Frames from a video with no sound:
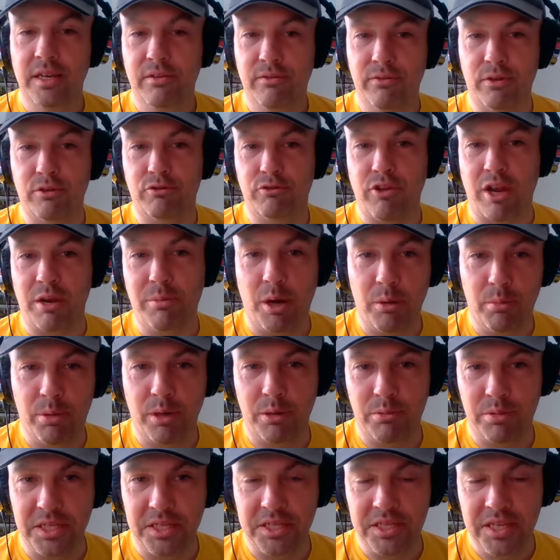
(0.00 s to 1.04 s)
for trademark
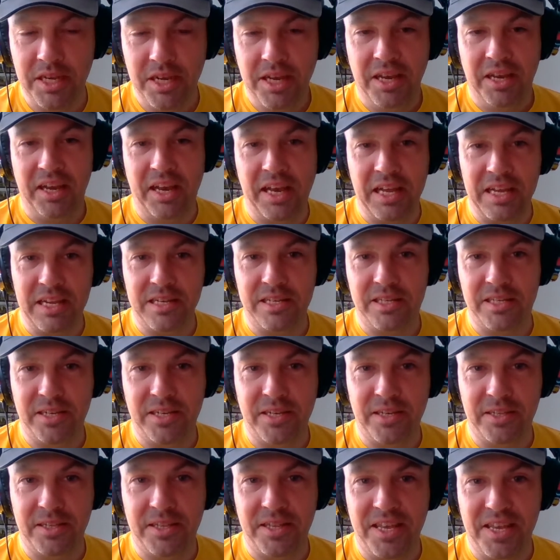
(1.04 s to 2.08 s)
purposes, and
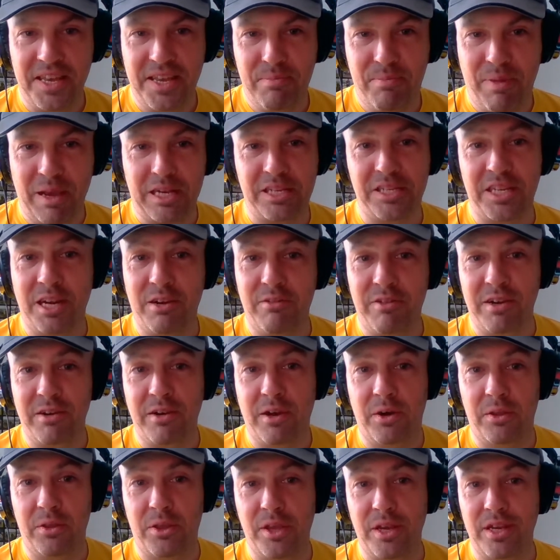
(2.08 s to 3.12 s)
the Pictionary
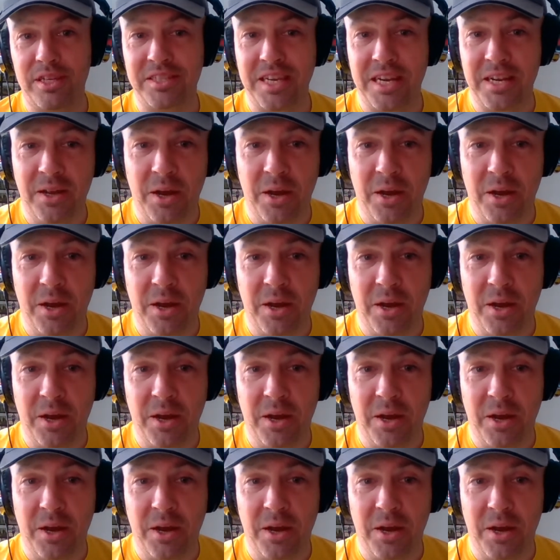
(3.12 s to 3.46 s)
on Thursday